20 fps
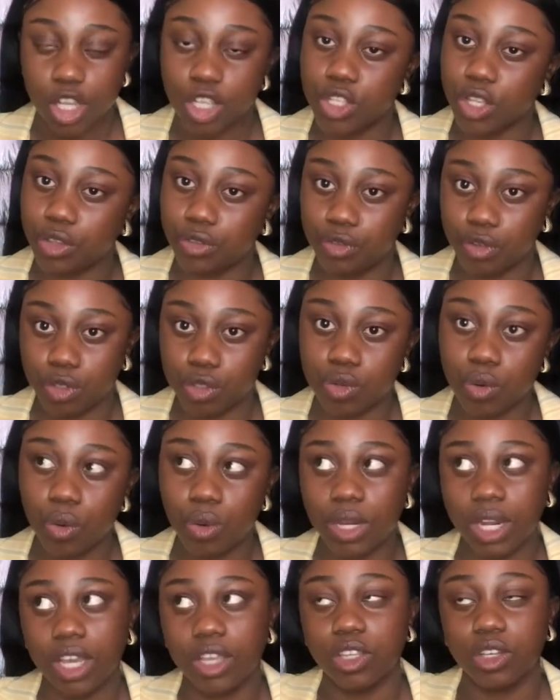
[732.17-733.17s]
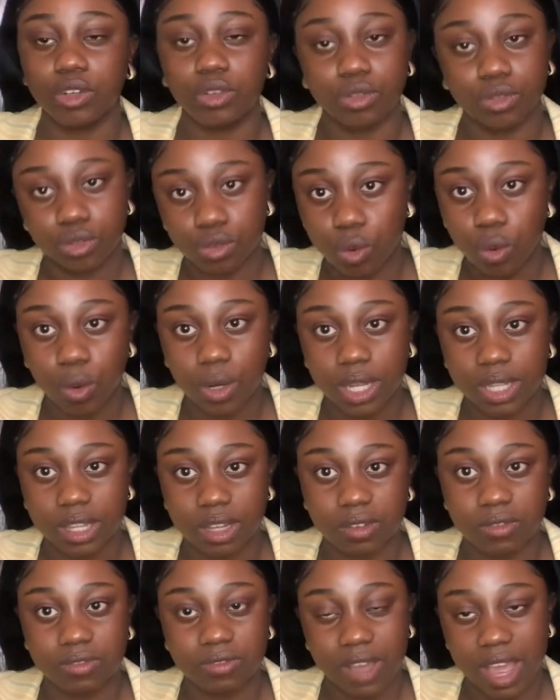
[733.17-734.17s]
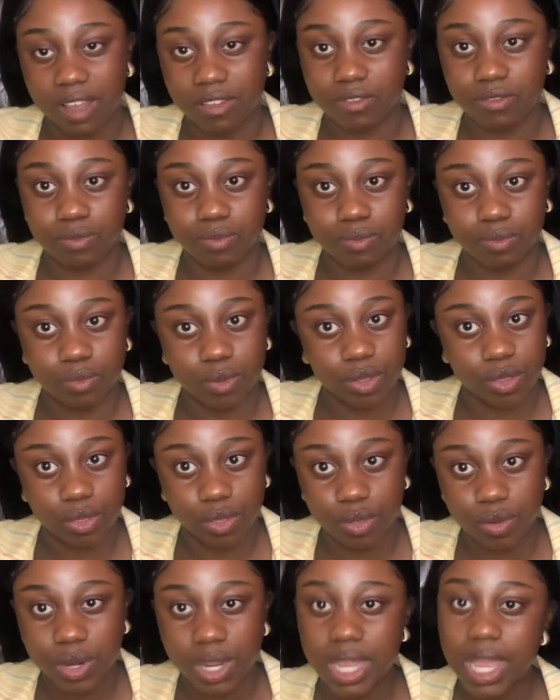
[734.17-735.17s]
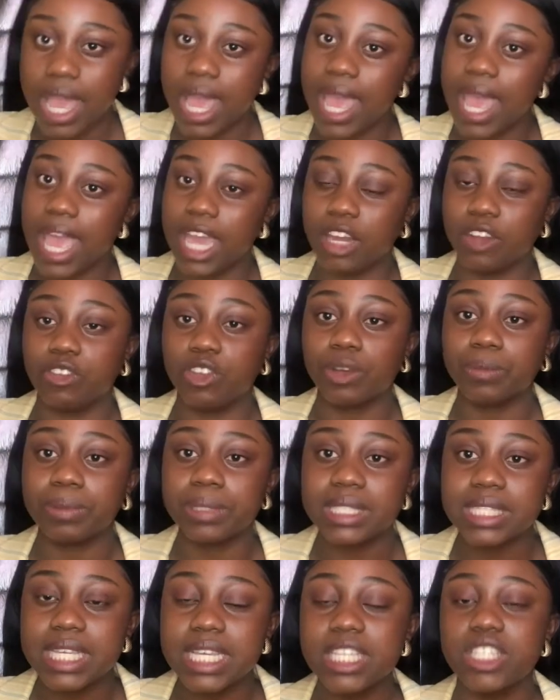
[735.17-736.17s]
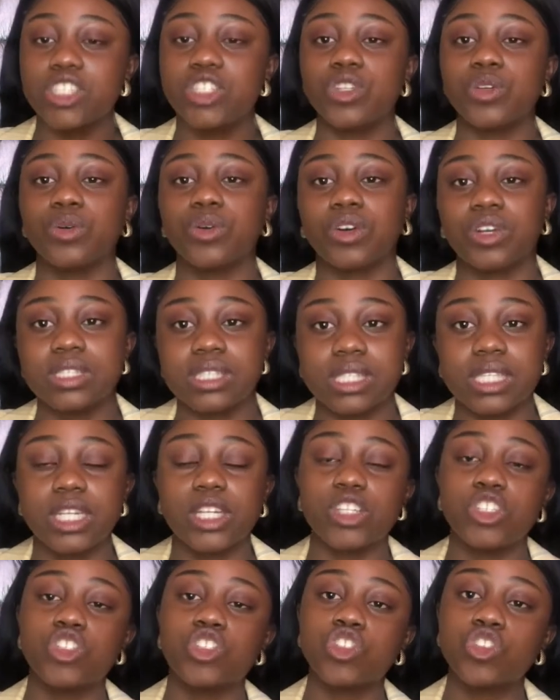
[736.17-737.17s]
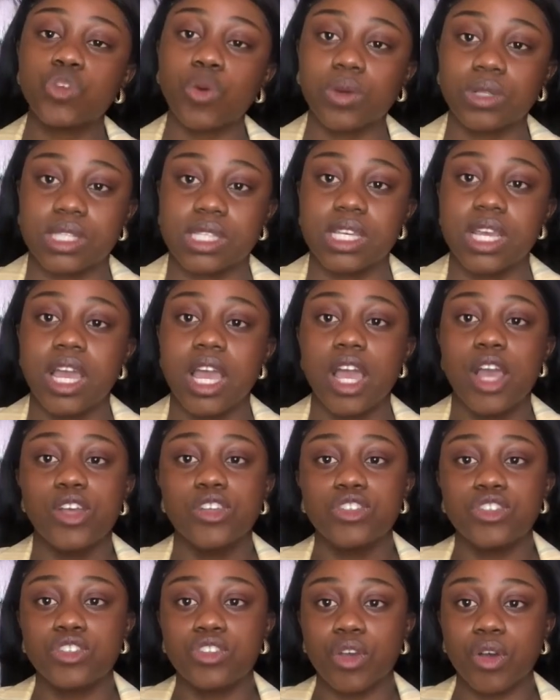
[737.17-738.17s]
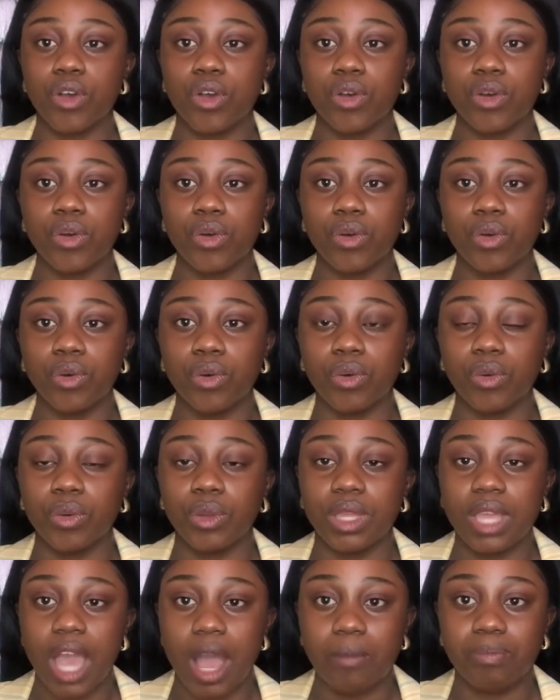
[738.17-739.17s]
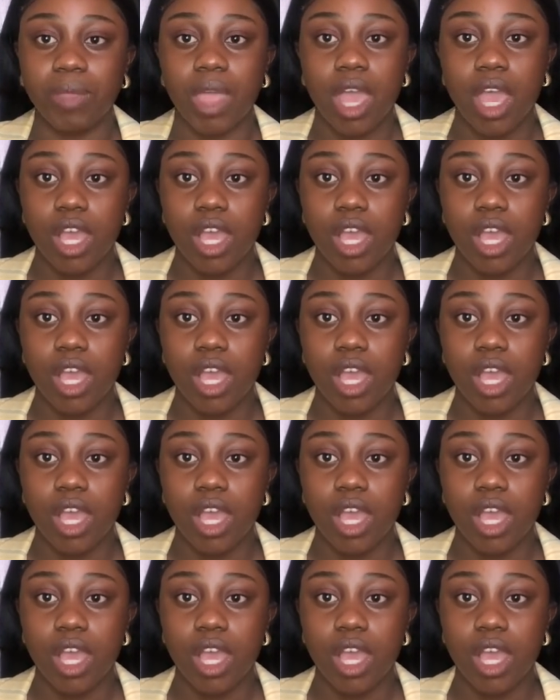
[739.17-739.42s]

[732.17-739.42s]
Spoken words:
So if you're taller than 5.3, and if you're petite, you're considered short. So yeah.